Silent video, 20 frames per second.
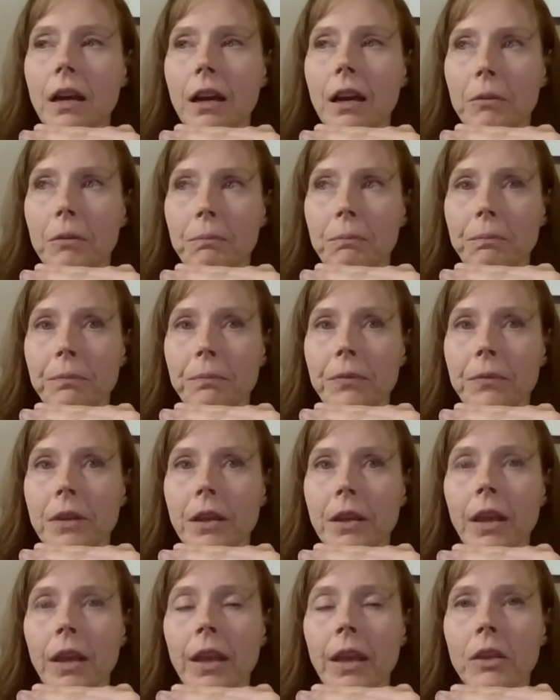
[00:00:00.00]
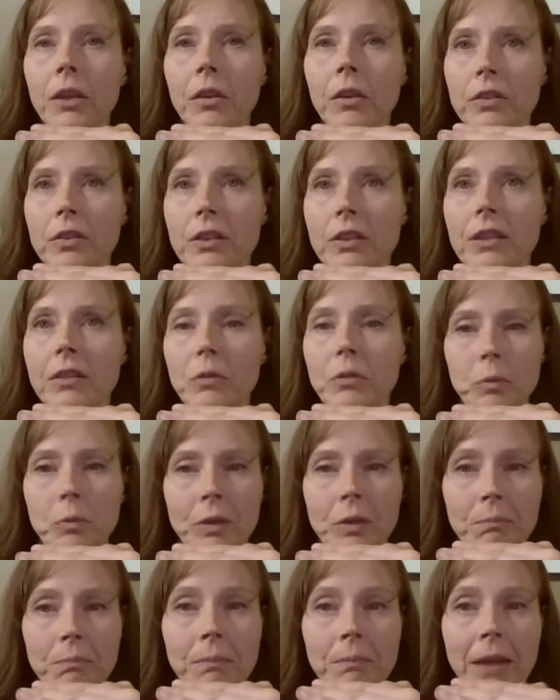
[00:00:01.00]
Um, you'll see this
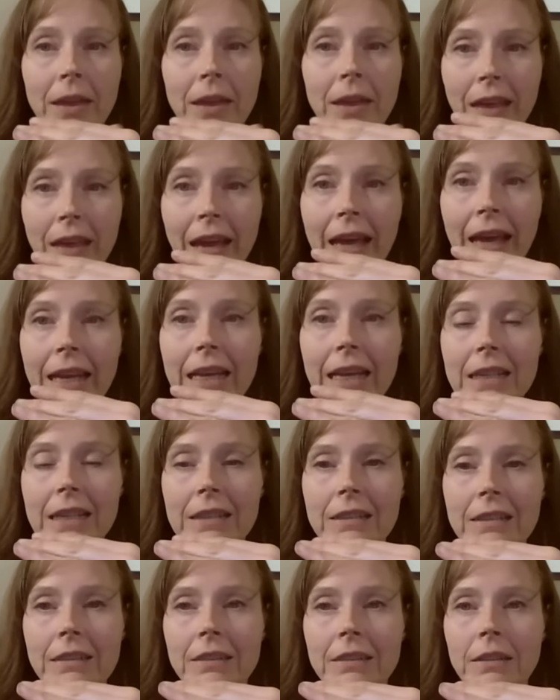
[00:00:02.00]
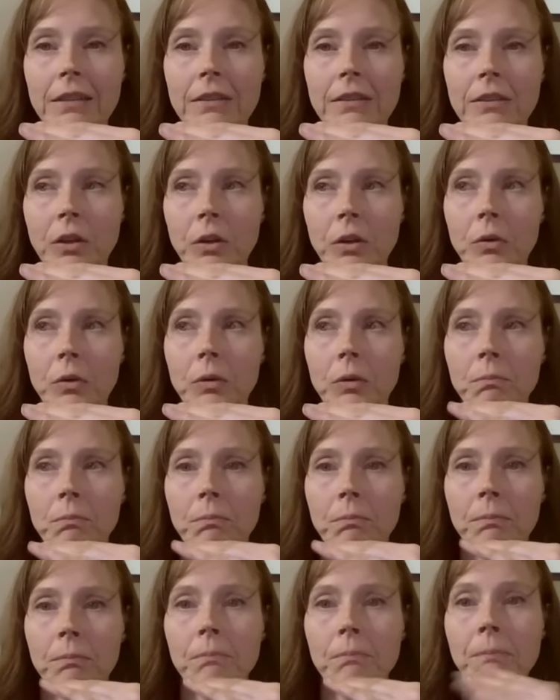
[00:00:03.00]
with meth addicts.
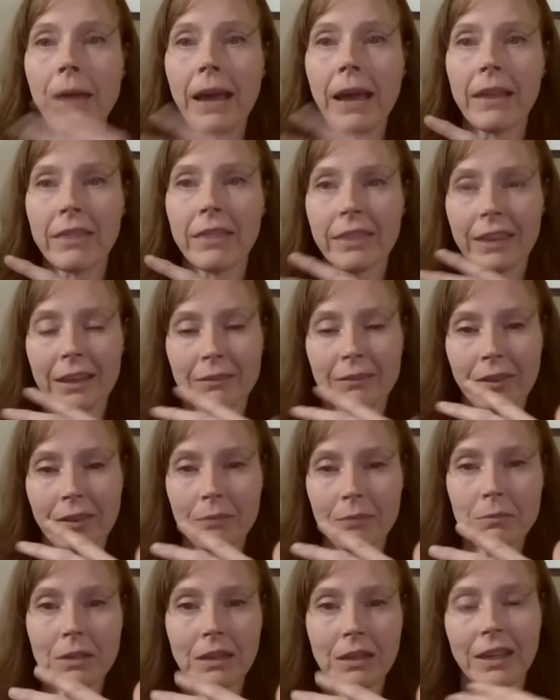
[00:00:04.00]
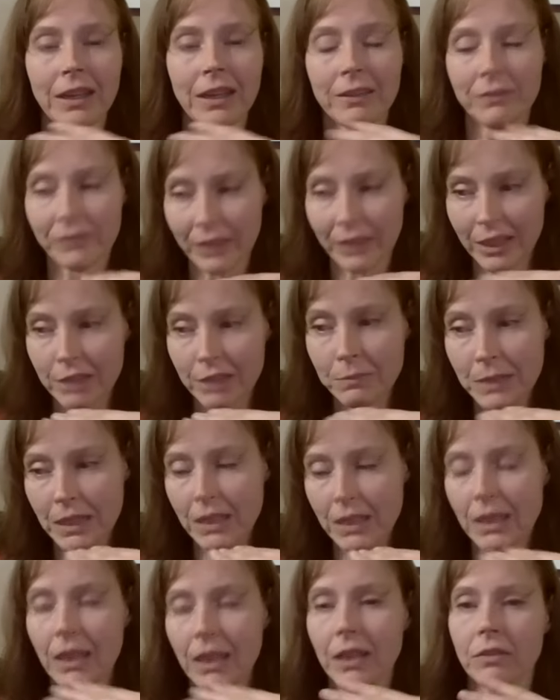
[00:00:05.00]
So meth and and
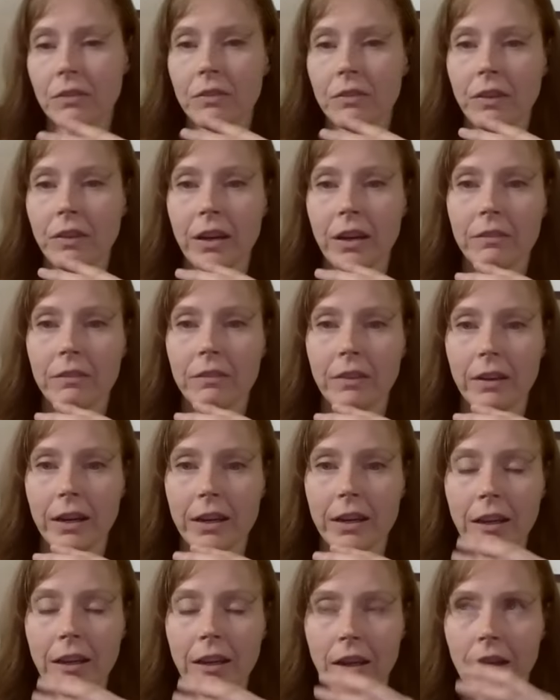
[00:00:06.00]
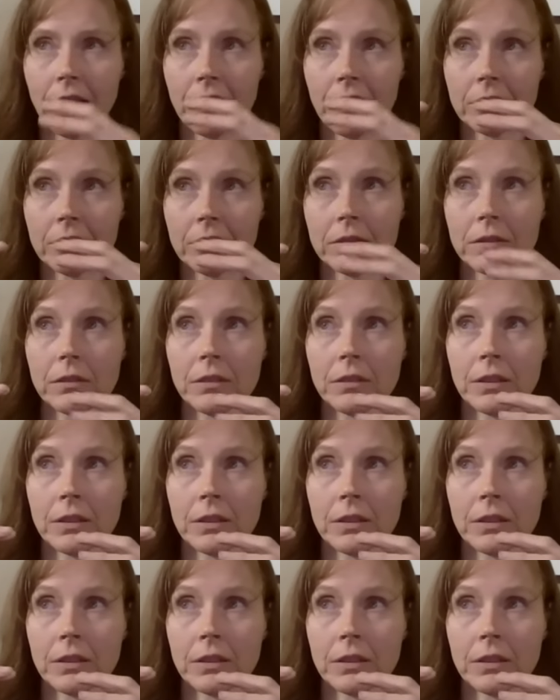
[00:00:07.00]
amphetamine is very, very uh,